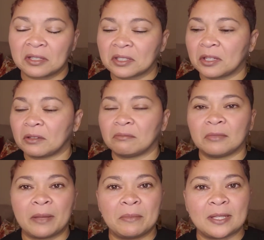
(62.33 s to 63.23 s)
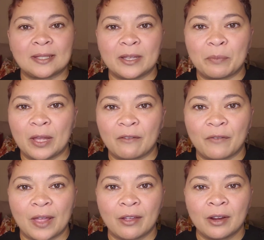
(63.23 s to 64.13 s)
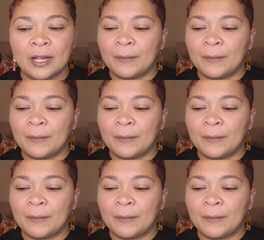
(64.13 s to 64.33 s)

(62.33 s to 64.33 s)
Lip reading: is going to let me see a pink feather.